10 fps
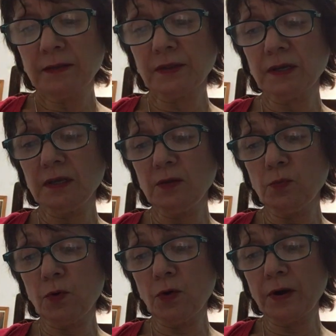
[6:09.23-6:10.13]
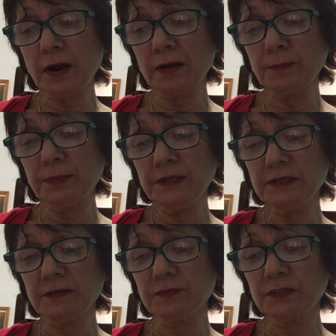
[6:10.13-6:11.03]
that he wore on a
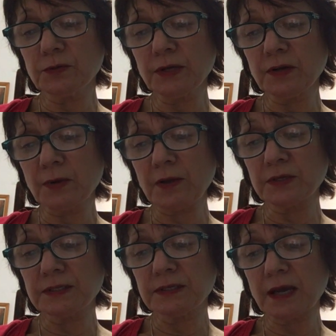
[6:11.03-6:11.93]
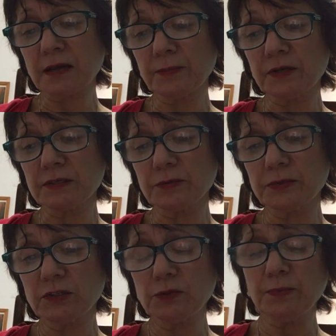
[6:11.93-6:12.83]
piece of string around his neck because it
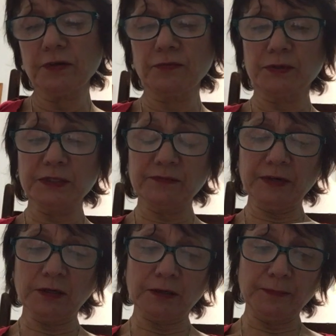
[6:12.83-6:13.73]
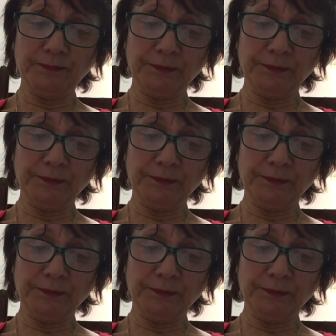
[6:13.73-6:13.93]
was too big for his finger.